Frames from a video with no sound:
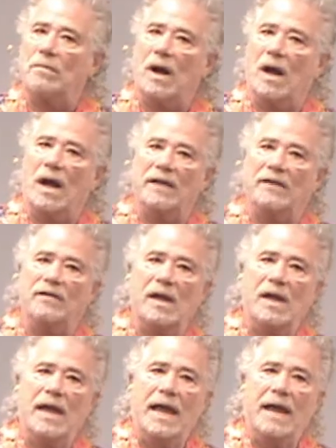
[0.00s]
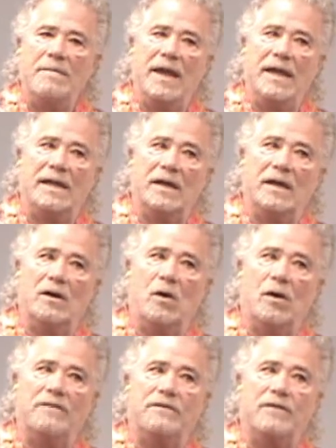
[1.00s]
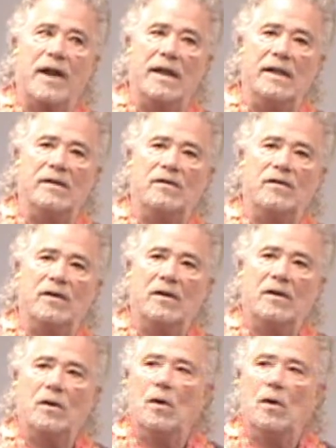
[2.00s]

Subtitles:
our mind and make it our friend